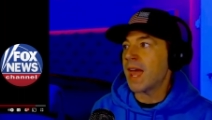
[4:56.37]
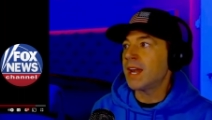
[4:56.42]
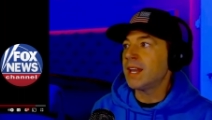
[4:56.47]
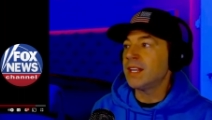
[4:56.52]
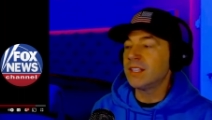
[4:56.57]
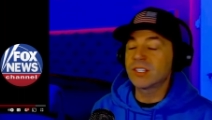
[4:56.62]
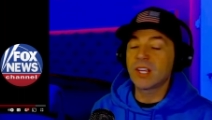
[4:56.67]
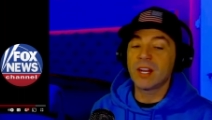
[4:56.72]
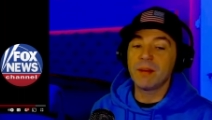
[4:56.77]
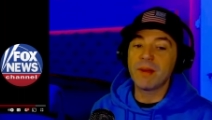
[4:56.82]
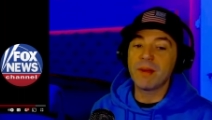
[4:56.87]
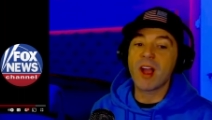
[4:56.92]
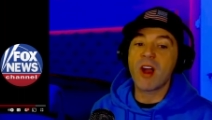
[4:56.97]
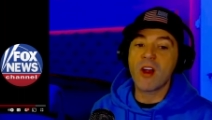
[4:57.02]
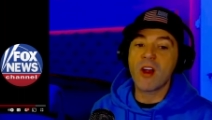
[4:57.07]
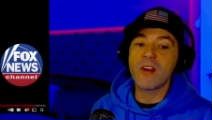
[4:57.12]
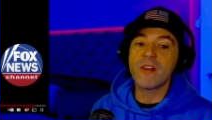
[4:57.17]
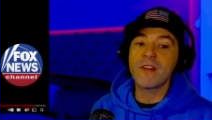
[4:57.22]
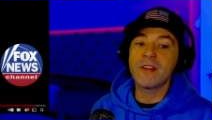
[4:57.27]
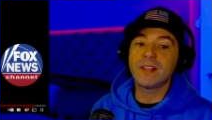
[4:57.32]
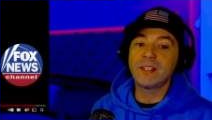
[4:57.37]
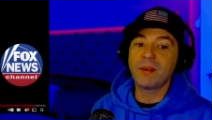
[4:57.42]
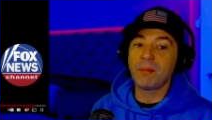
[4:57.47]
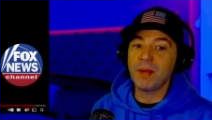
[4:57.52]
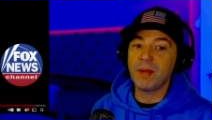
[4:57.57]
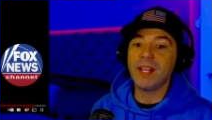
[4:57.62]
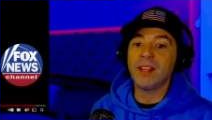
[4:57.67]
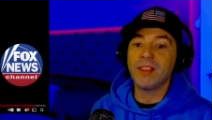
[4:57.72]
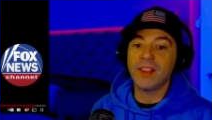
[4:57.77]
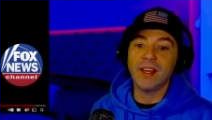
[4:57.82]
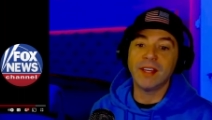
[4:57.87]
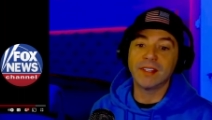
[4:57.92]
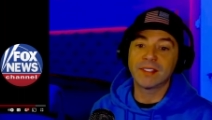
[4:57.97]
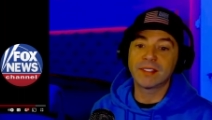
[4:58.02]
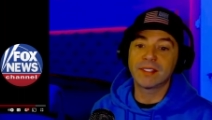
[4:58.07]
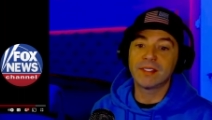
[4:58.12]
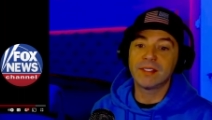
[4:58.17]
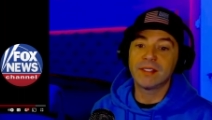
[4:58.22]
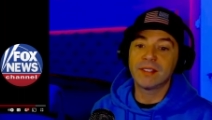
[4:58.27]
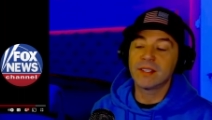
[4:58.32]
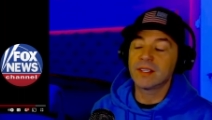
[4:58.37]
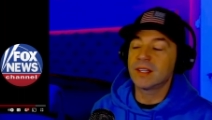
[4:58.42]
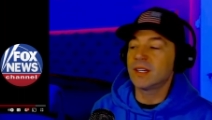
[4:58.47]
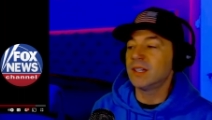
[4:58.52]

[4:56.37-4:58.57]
it's going to be hard to beat this.